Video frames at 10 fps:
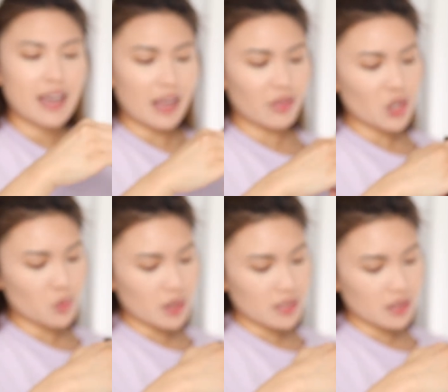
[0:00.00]
and this
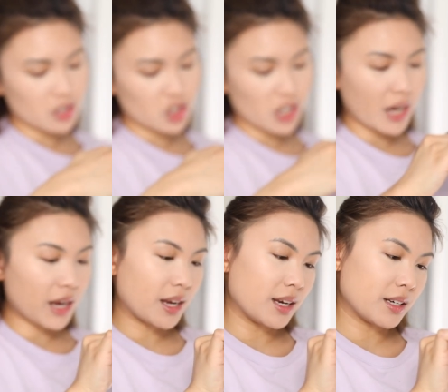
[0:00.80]
one is in the
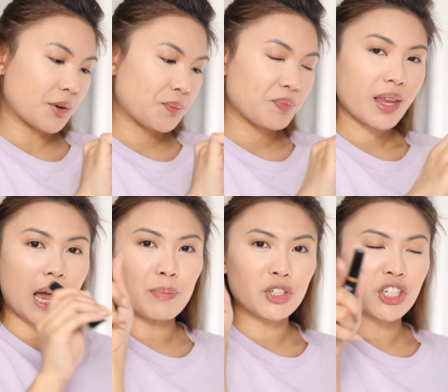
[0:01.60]
shade
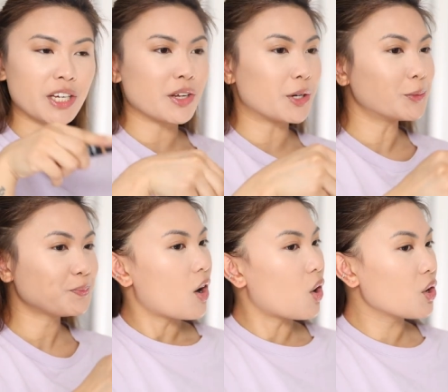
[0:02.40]
Cappuccino.
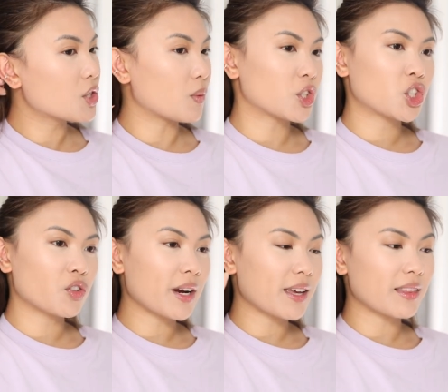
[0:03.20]
Also, a
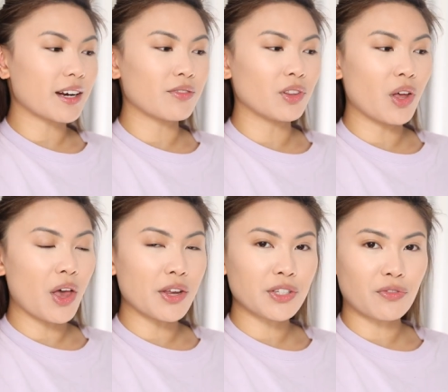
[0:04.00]
trick that I've
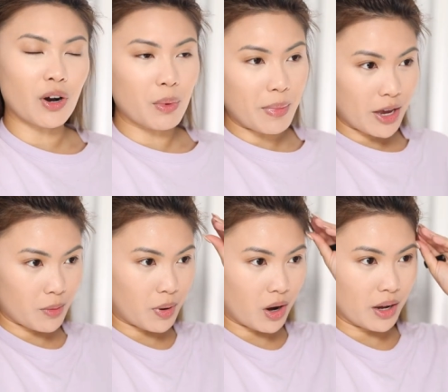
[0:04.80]
learned from a
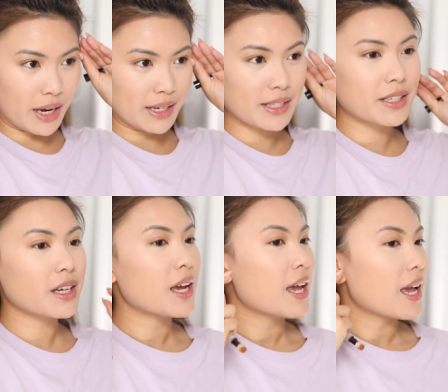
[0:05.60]
makeup
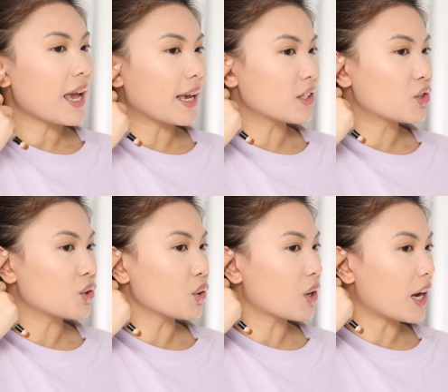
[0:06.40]
artist is
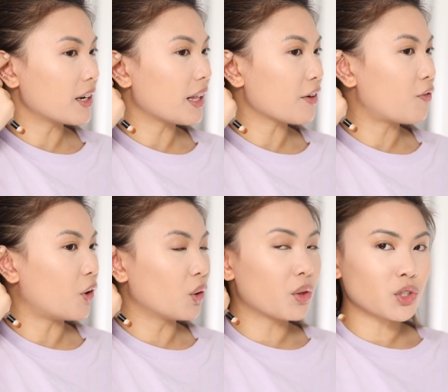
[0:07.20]
to kind of like
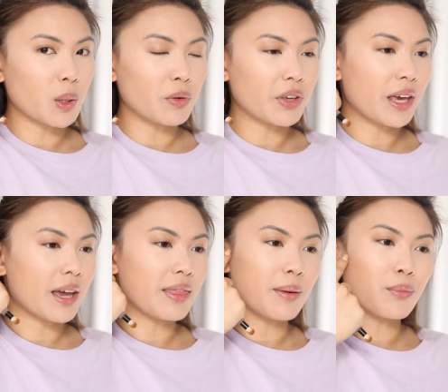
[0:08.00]
follow the top of your
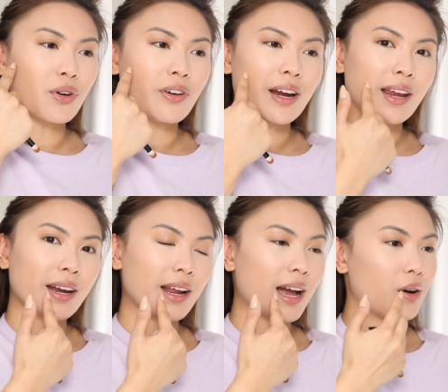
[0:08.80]
ear and then bring
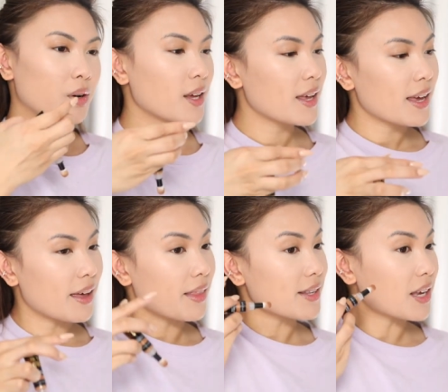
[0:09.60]
it down,
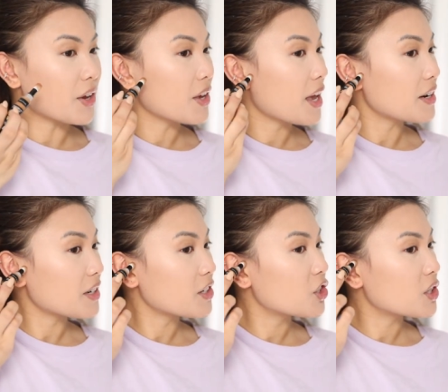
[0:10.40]
and that's how you get
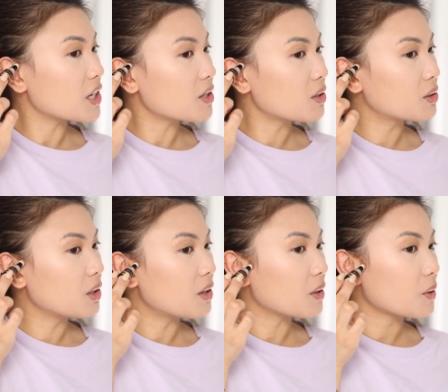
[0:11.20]
a chiseled
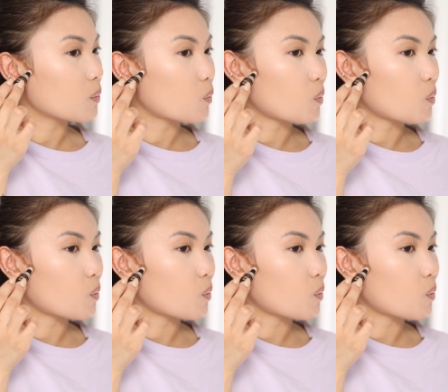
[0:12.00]
look.